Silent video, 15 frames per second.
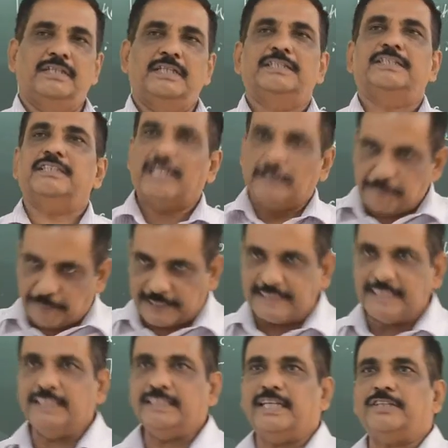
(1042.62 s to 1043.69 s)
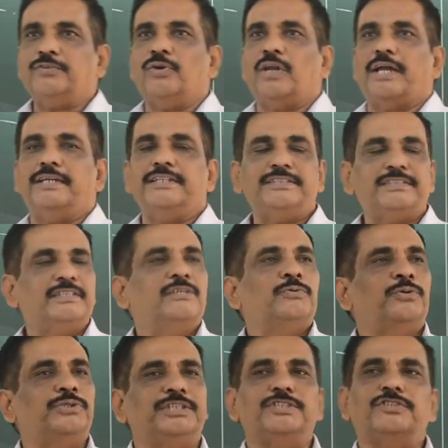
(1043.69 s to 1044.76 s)
So there are present the tholites
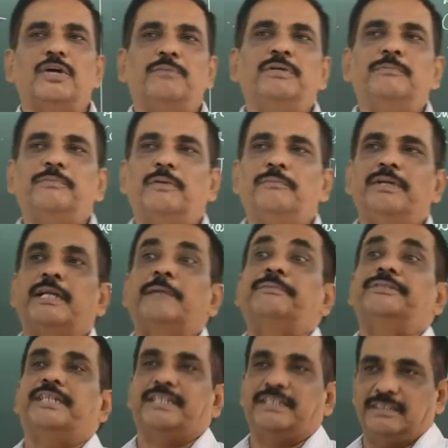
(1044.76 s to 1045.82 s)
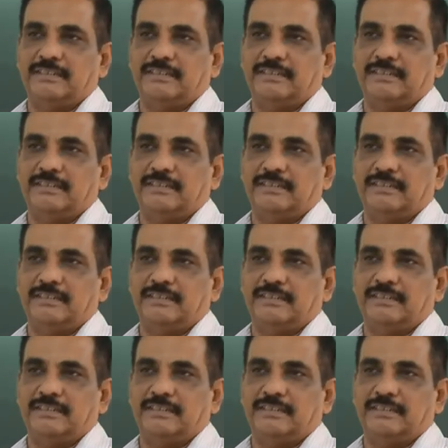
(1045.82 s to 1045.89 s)
which is coming from a rift set.